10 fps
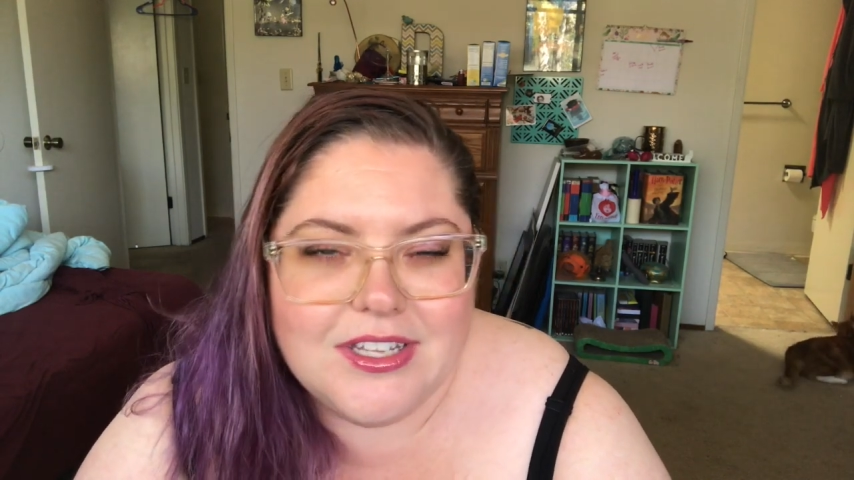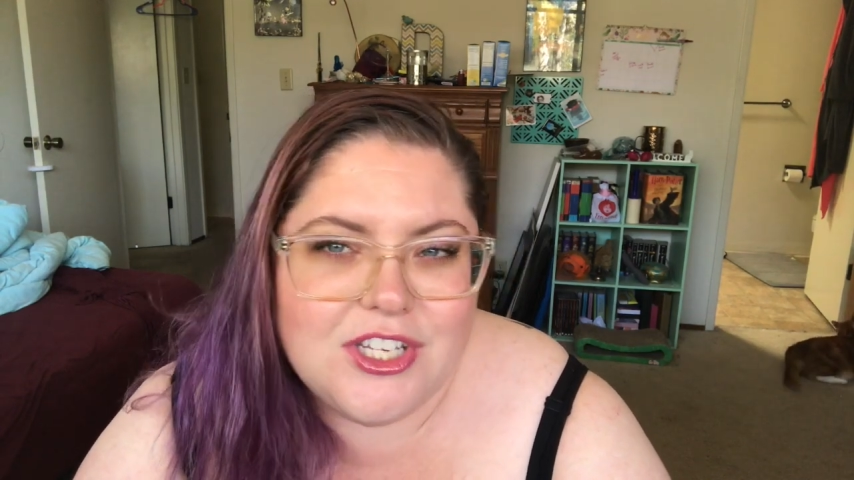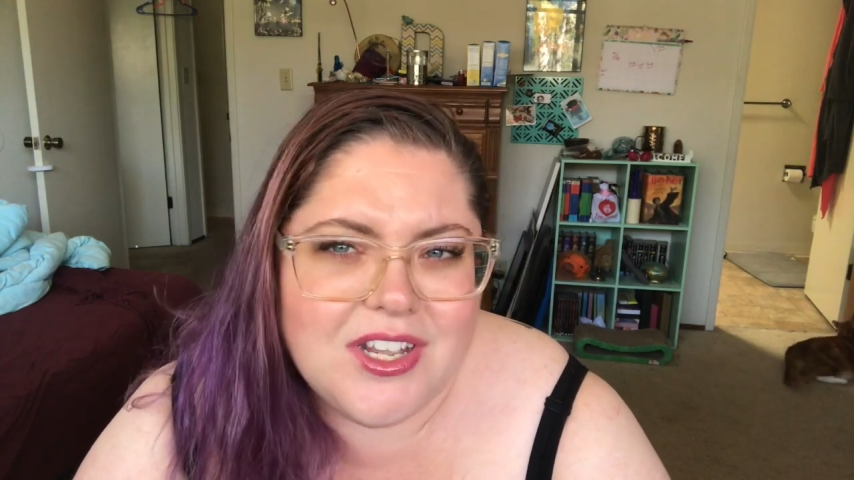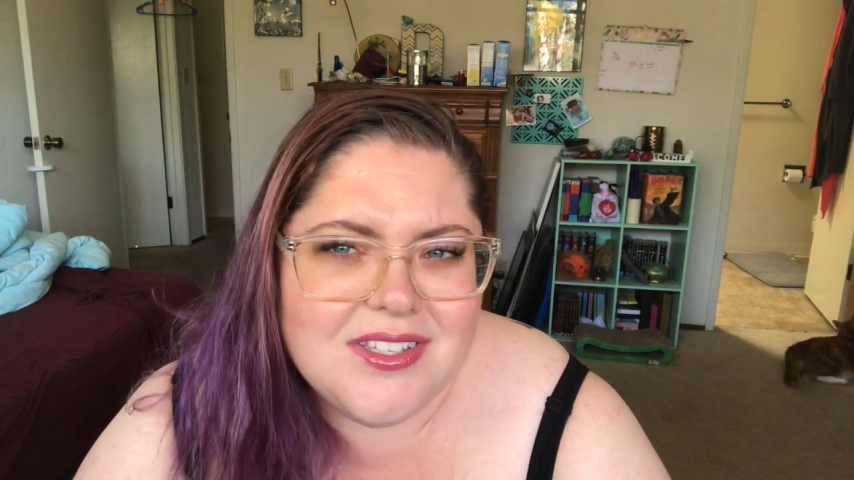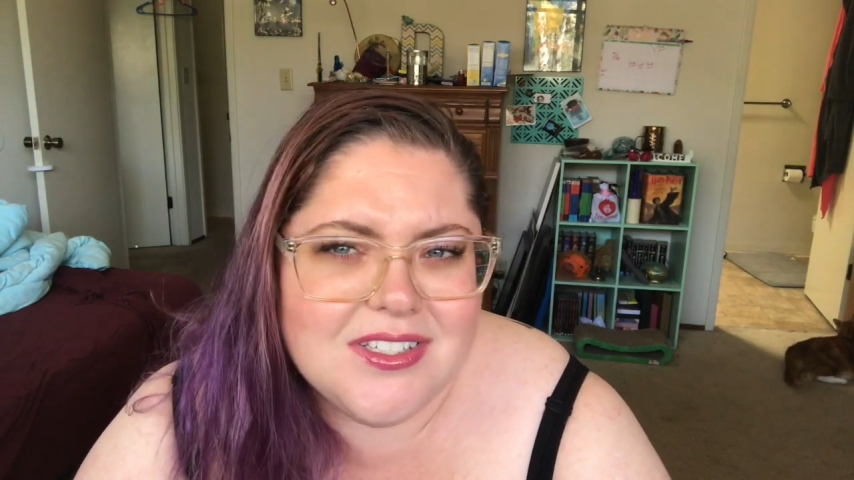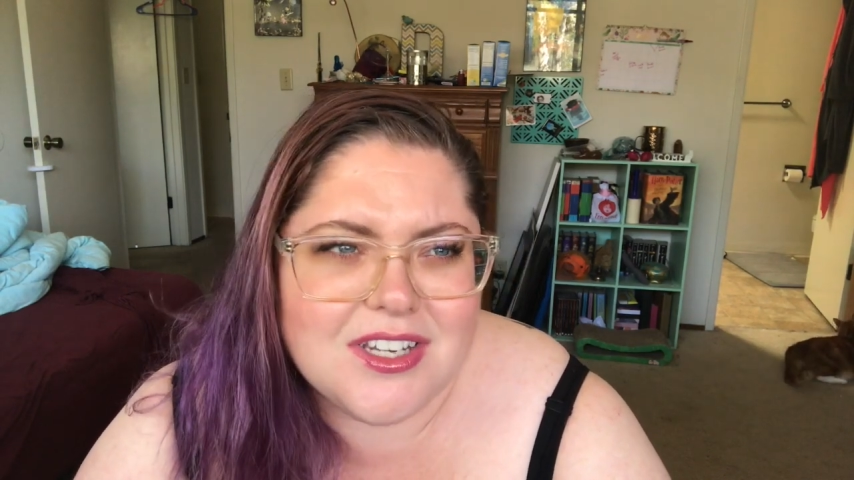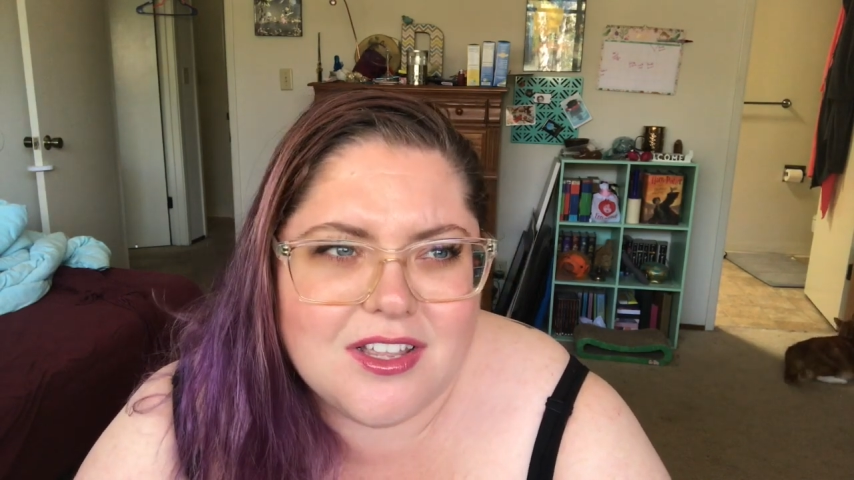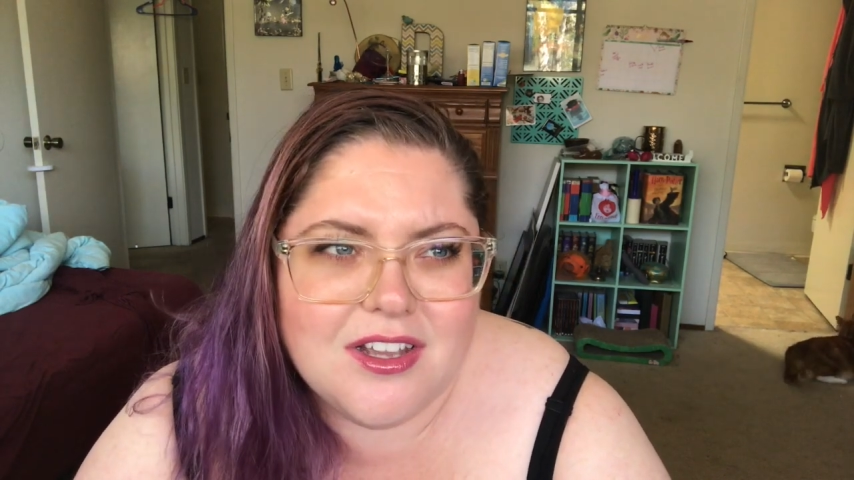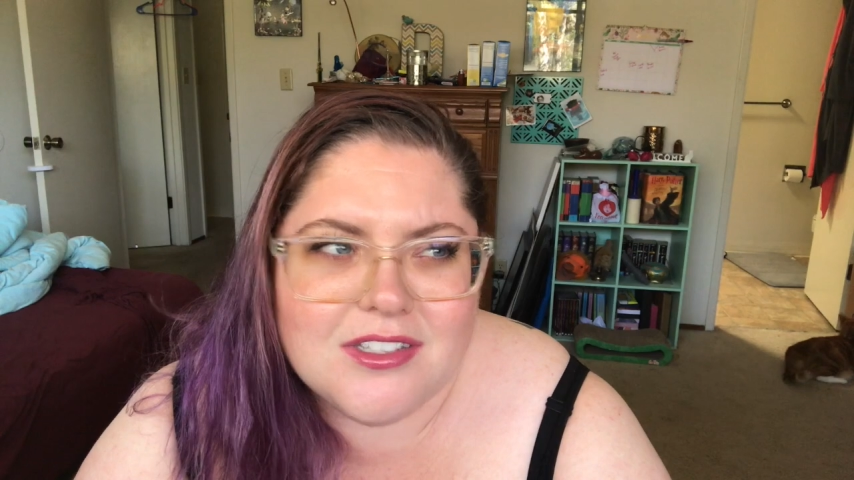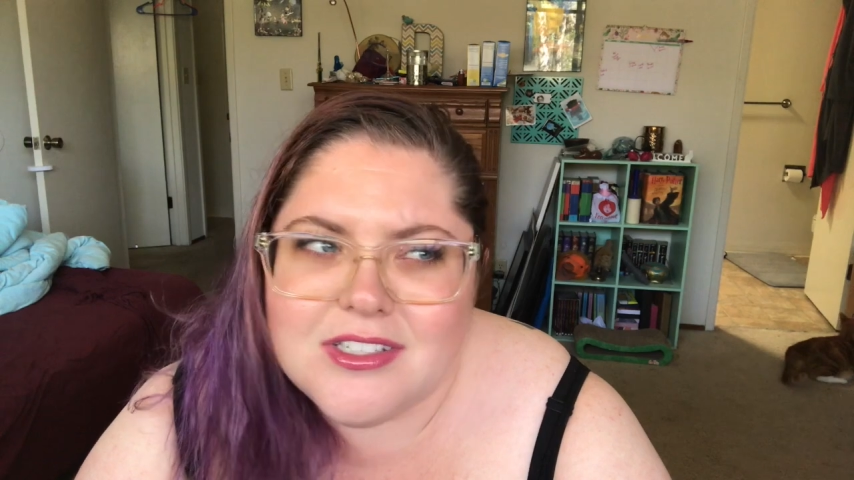Like, she gets into
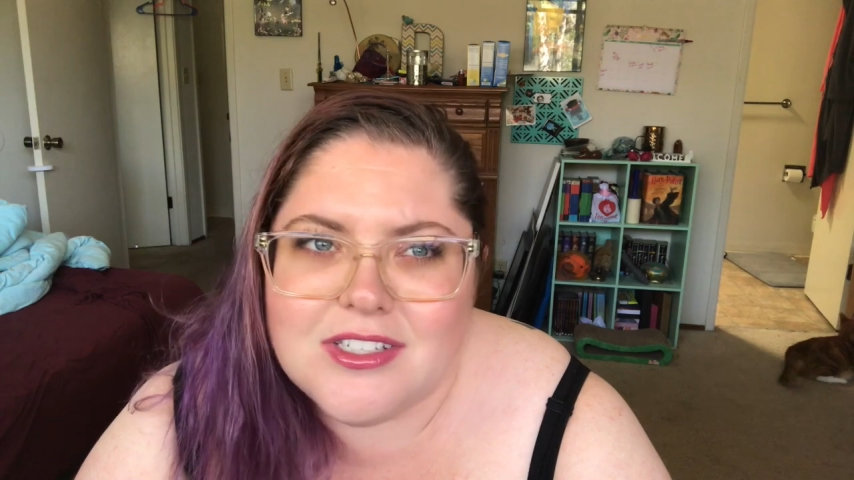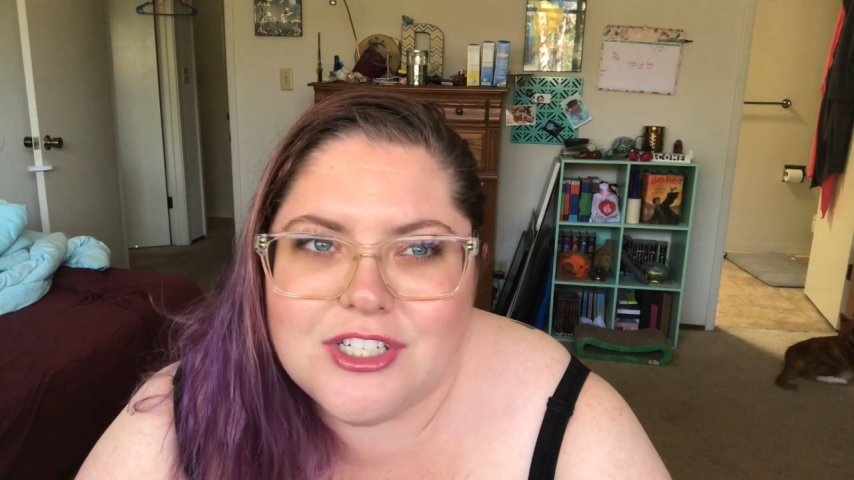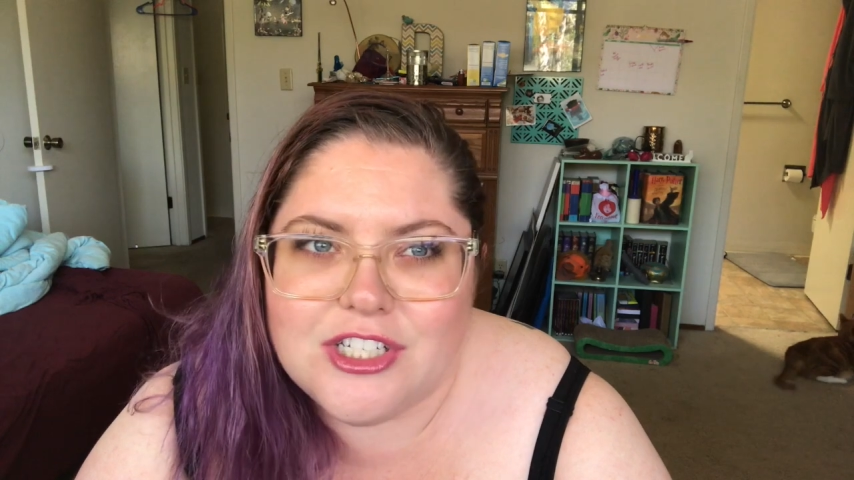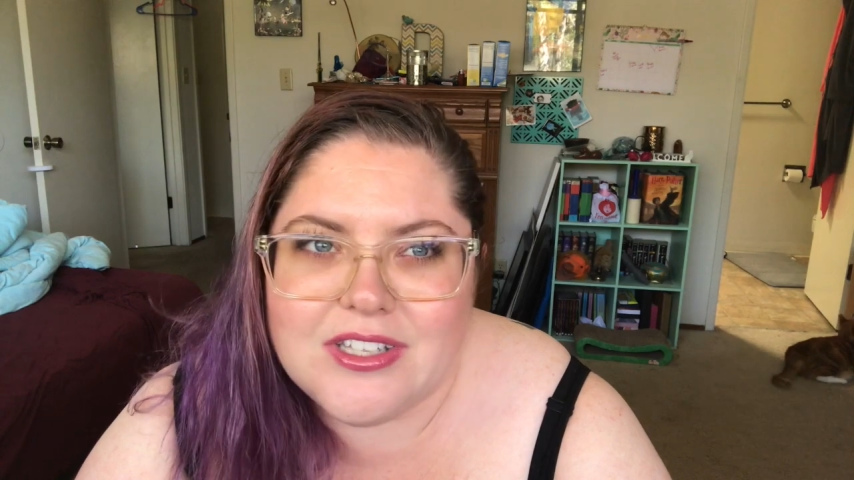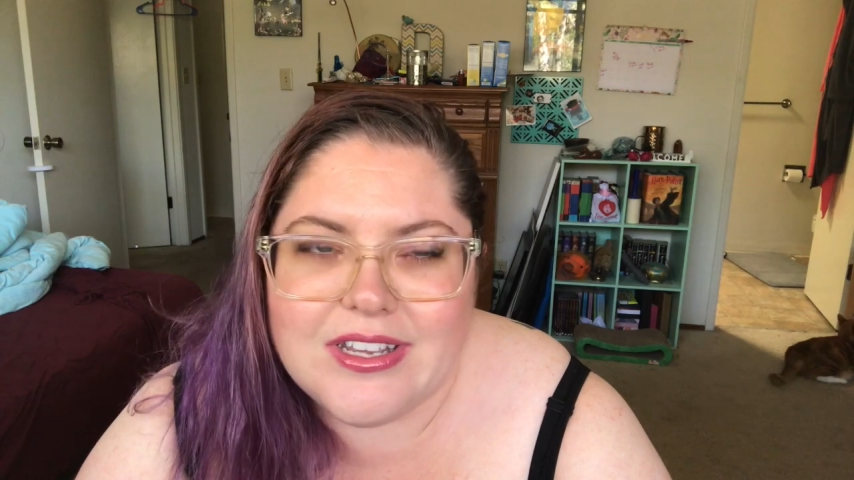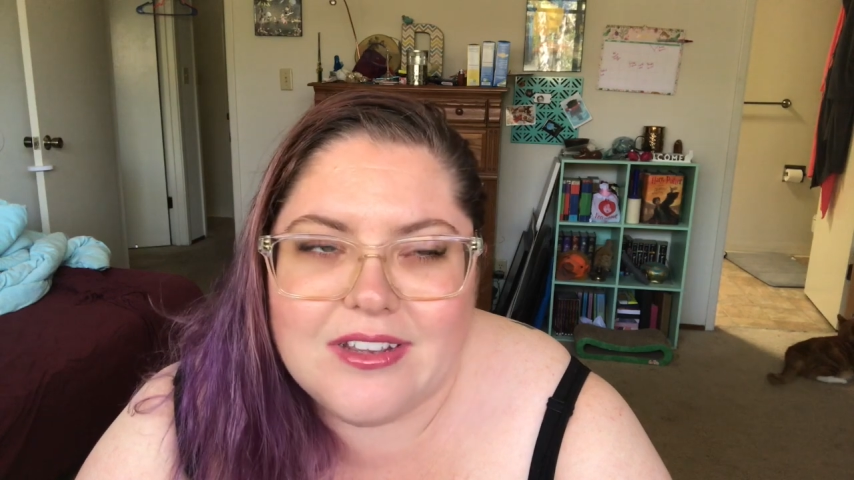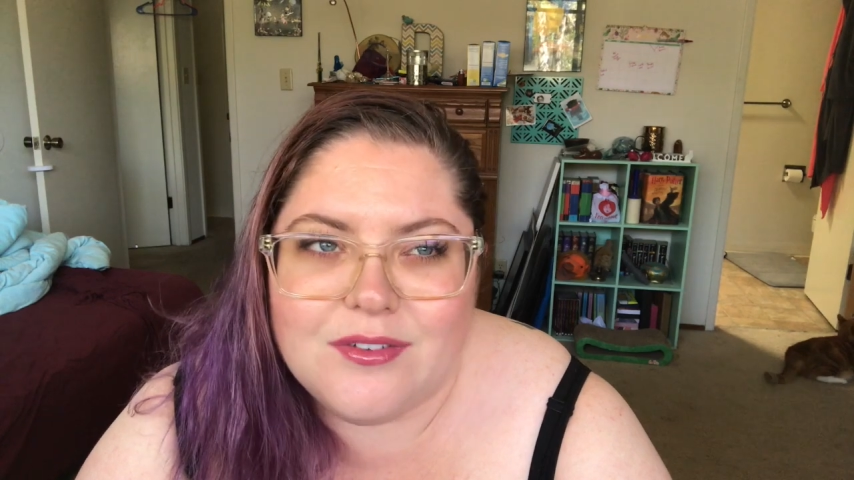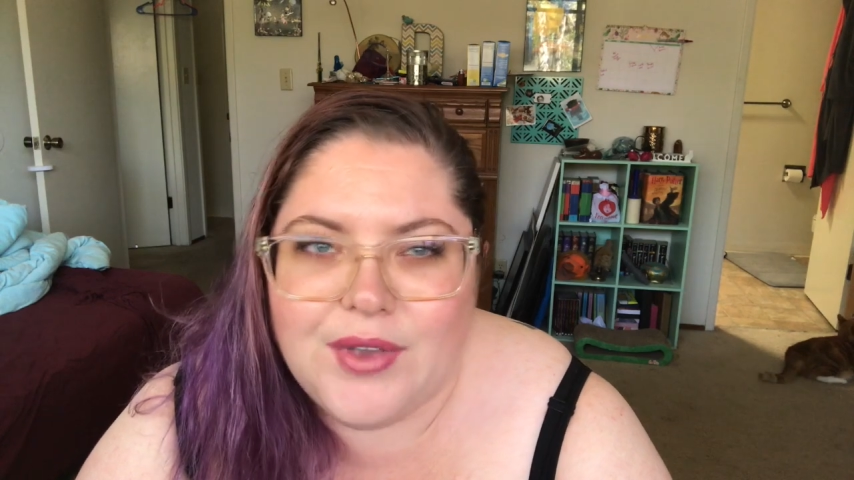closets and just like